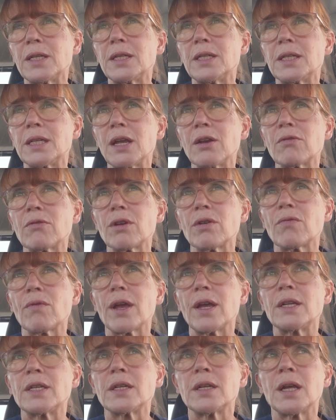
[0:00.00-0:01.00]

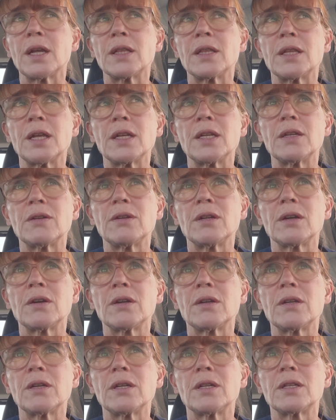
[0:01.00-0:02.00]
deteriorated. And then,
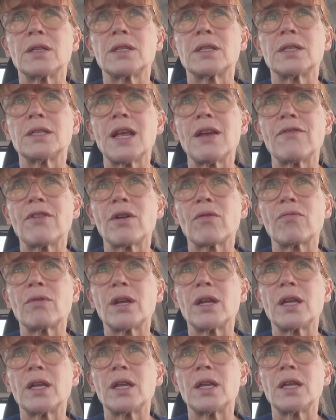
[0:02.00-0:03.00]
it never
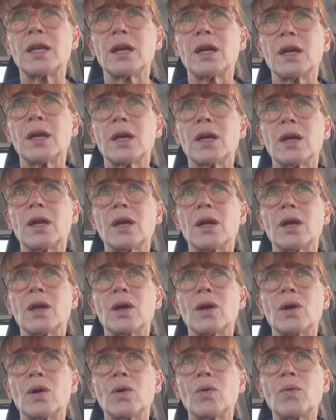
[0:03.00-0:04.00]
really
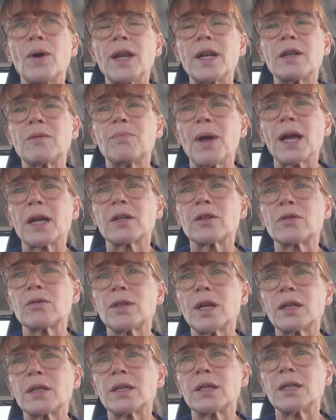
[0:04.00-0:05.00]
went back to
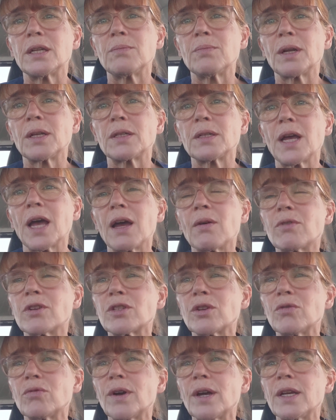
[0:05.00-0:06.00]
that. But I
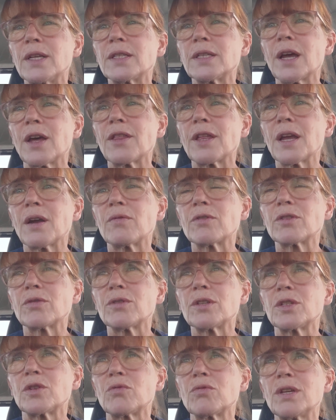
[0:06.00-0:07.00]
think I was
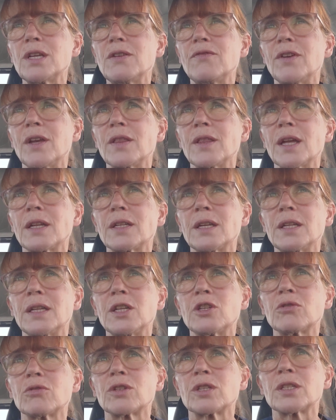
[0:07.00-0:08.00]
always grieving that
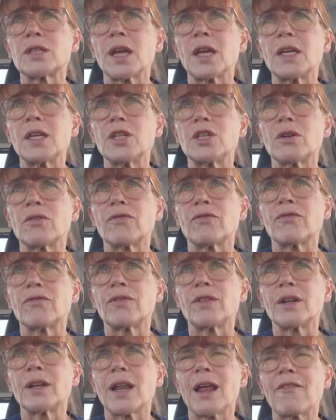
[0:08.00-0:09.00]
initial stage of
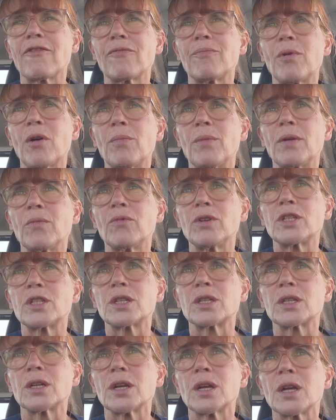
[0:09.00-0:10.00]
the love bombing,
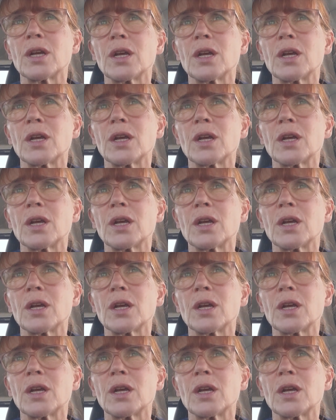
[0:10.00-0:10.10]
which,